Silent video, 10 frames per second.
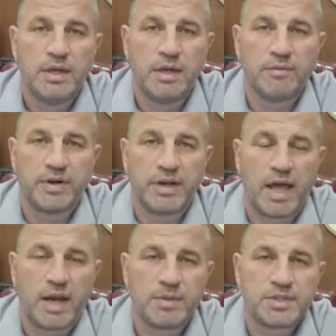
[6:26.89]
If an
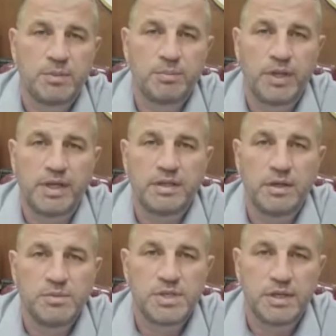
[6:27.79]
anonymous complaint
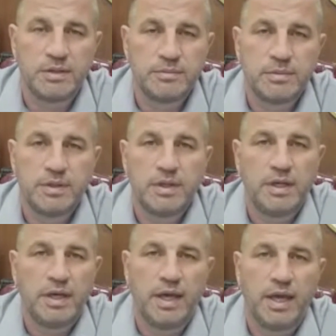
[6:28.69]
comes in
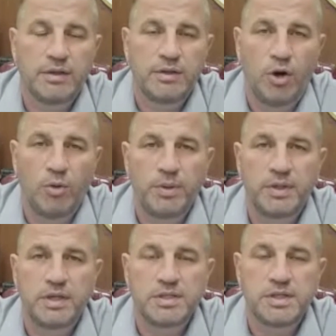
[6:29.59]
and COPA
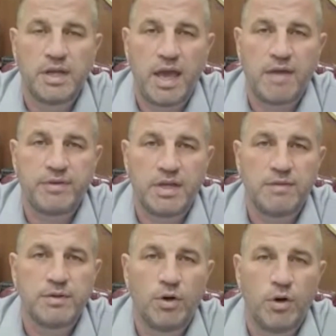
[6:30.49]
does an
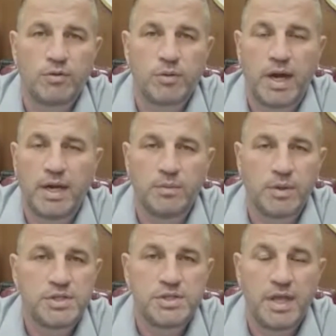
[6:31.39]
affidavit override,
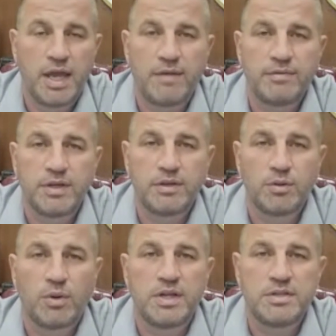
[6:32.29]
which they have the
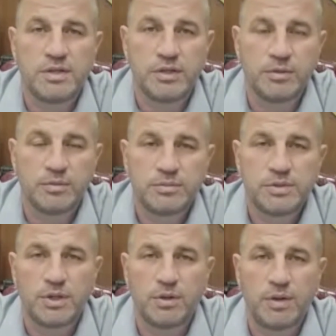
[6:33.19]
authority to do.
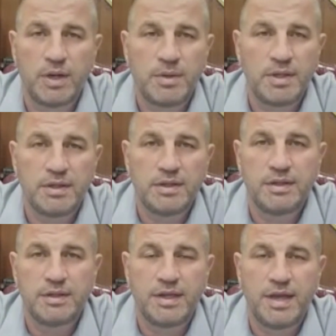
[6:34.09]
So, I mean,
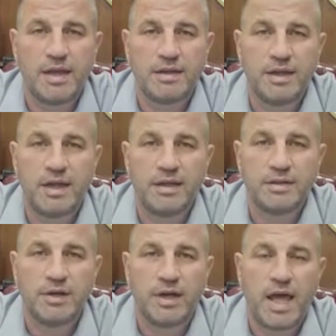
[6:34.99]
the
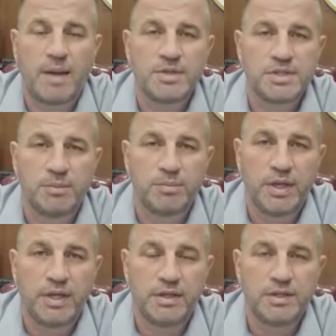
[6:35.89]
anonymous
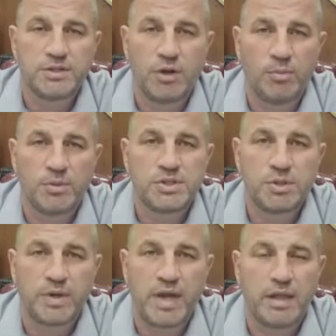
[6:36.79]
complaint is almost a
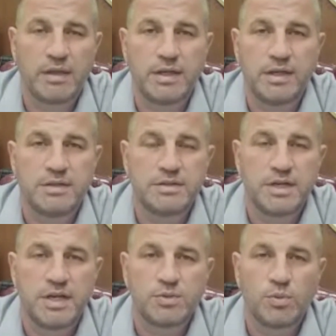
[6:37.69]
reality in
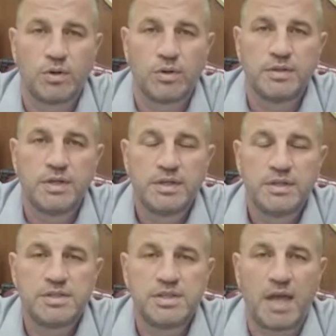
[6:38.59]
today's world.
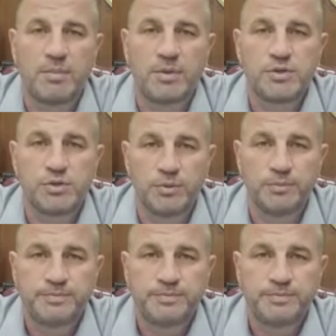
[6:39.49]
Sad but true.